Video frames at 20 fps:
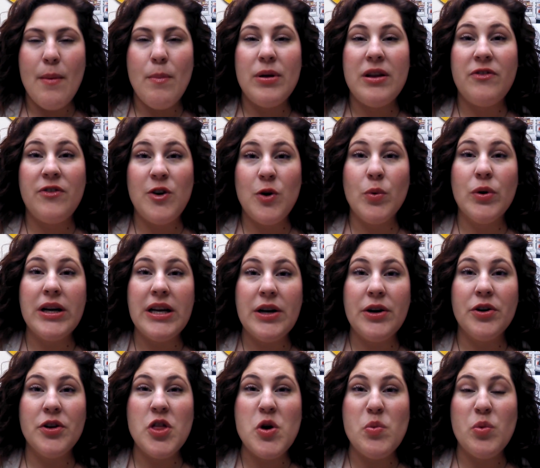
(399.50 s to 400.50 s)
But if you were
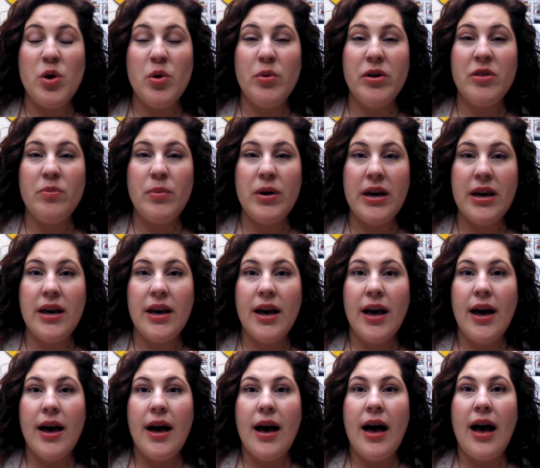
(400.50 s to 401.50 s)
here in the room with me,
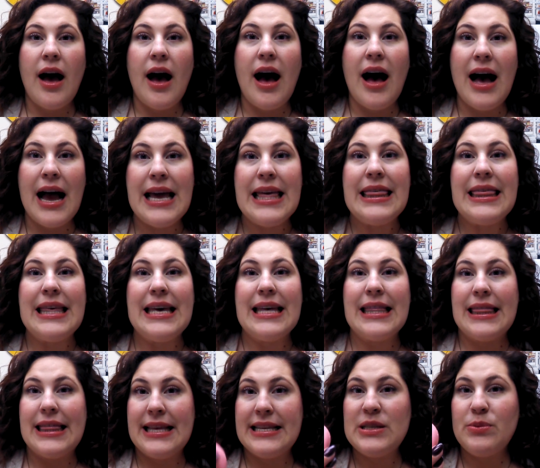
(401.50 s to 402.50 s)
I
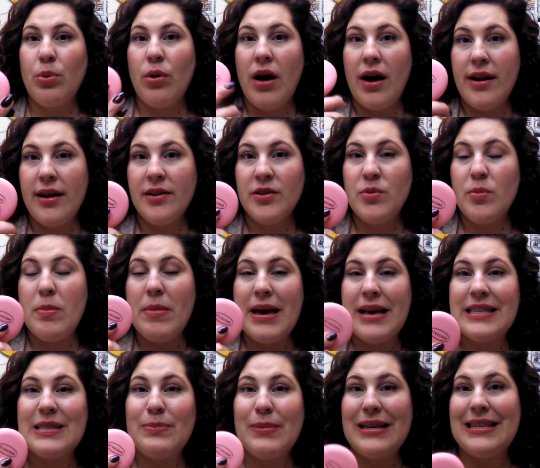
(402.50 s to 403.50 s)
think this product
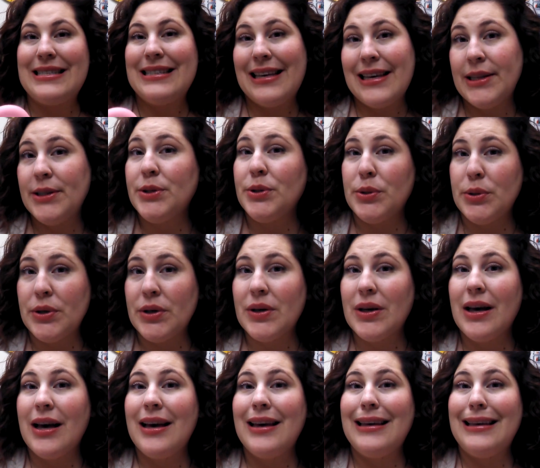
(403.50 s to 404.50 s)
makes my skin
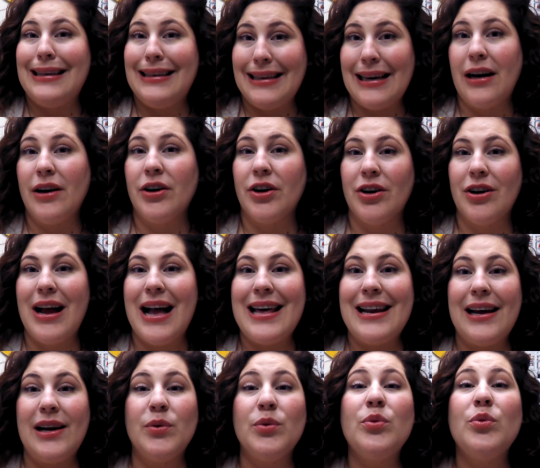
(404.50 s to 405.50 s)
look younger.
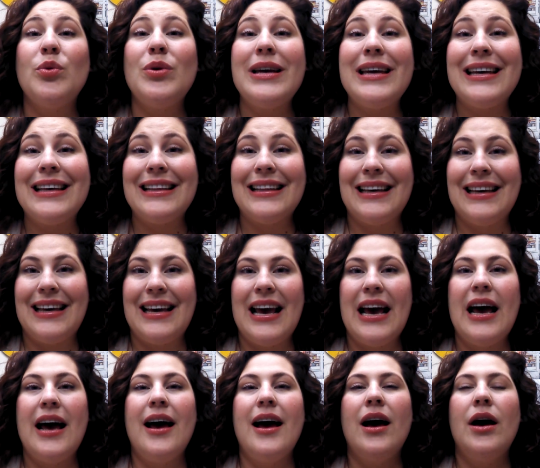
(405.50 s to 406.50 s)
And I really
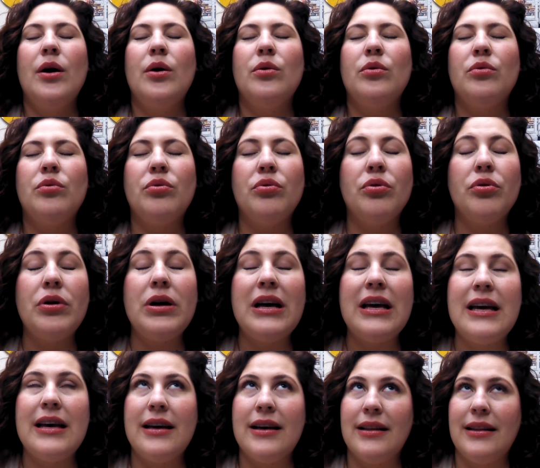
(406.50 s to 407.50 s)

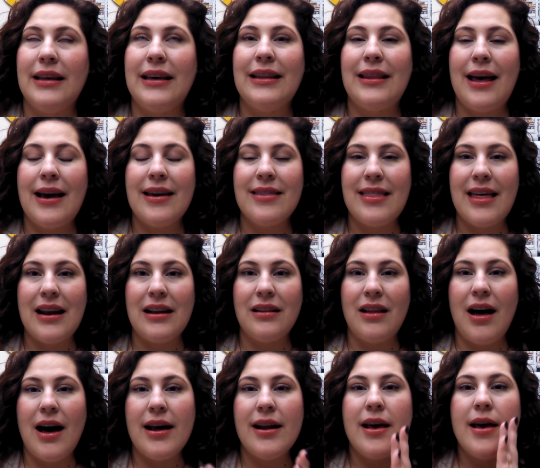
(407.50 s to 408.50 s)
really like that a
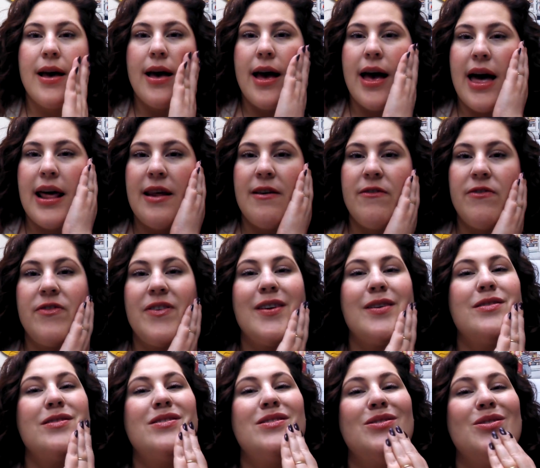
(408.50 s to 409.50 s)
lot, and it
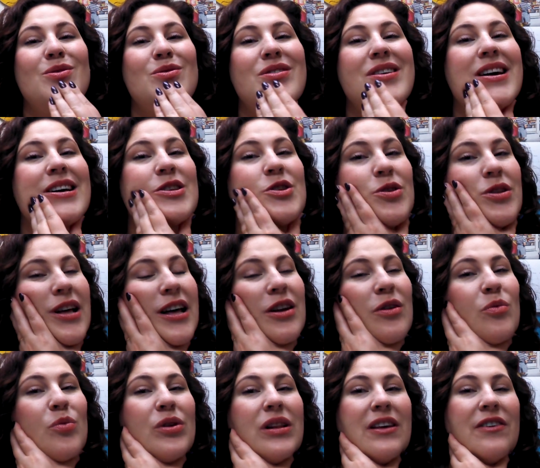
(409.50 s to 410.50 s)
feels so natural. I
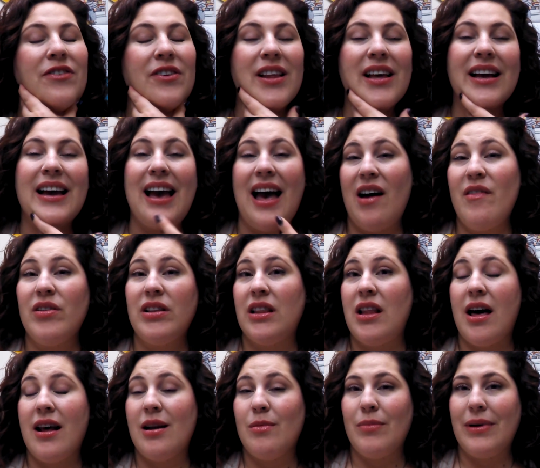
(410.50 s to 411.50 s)
don't really feel like I have a
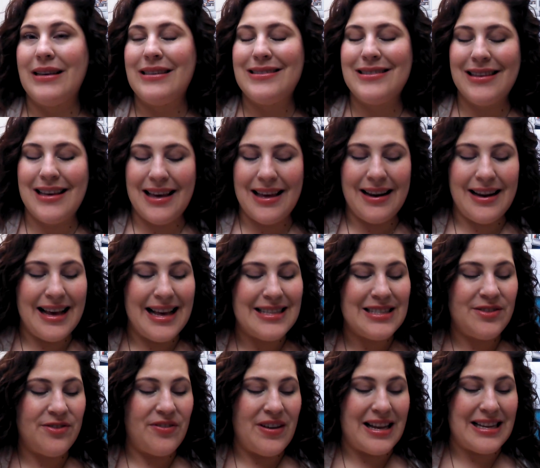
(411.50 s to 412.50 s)
lot on my skin.
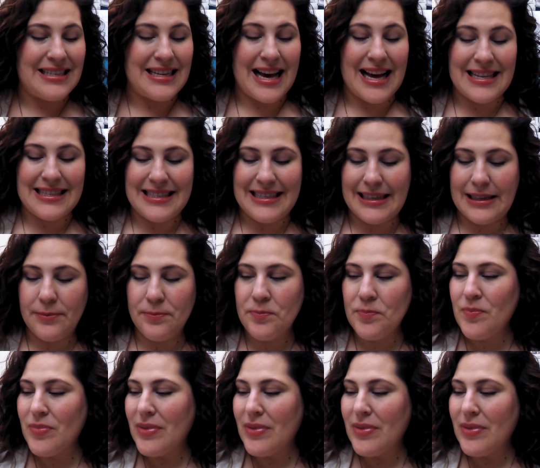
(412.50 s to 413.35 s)
It's fantastic.